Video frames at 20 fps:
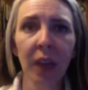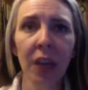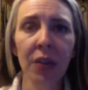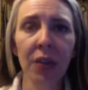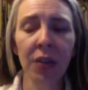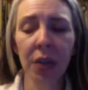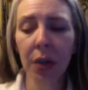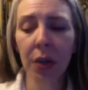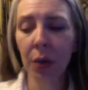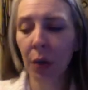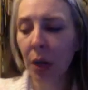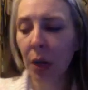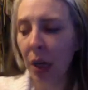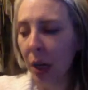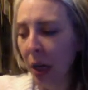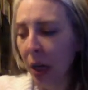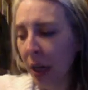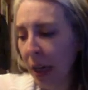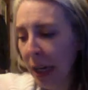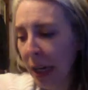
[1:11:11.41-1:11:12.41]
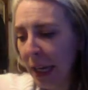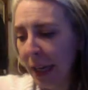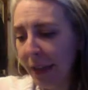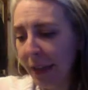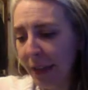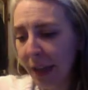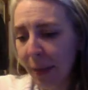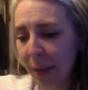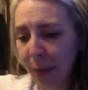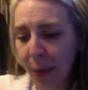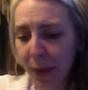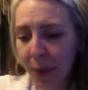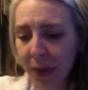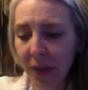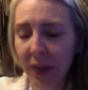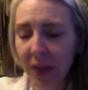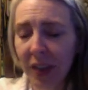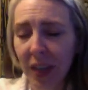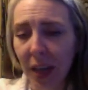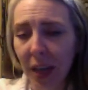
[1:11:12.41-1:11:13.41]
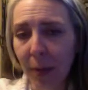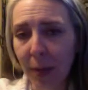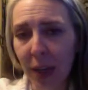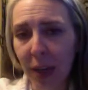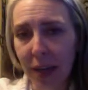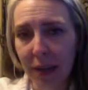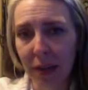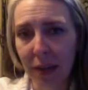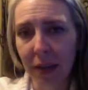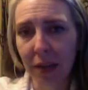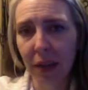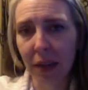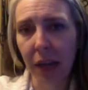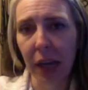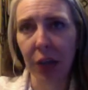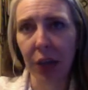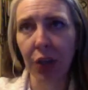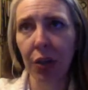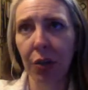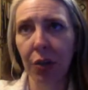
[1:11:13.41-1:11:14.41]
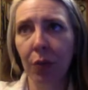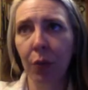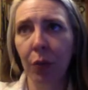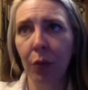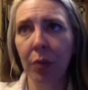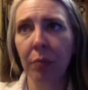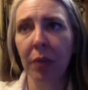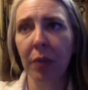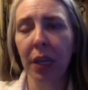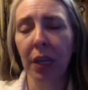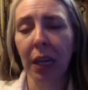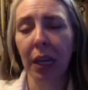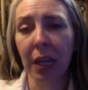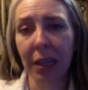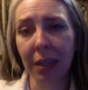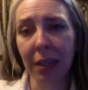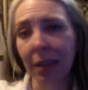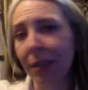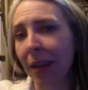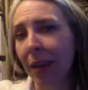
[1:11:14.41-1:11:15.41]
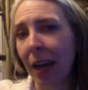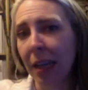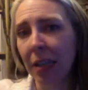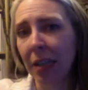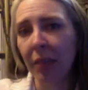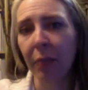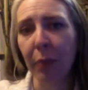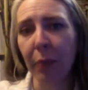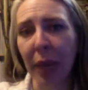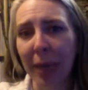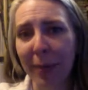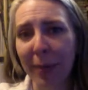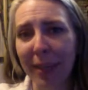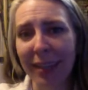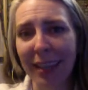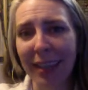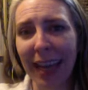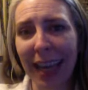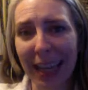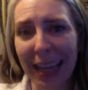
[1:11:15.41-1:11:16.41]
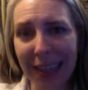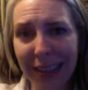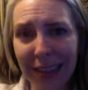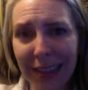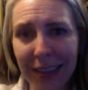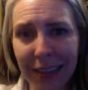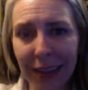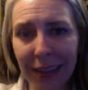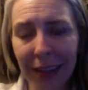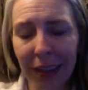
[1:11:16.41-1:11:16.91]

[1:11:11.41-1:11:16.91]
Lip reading: So examples of stabilizing selection would be like in the size of babies' heads.